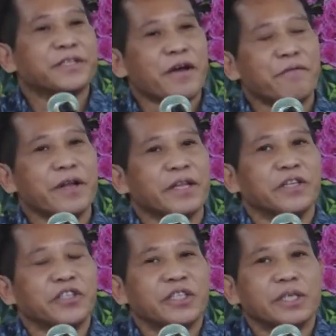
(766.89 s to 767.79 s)
suffering
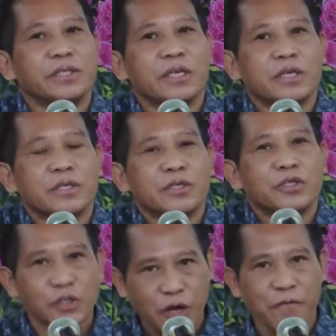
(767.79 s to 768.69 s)
that Jesus
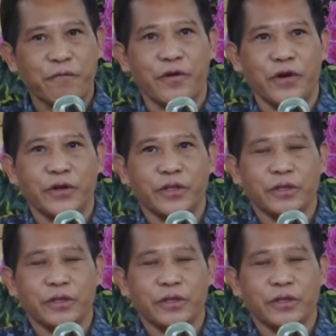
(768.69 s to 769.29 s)
suffered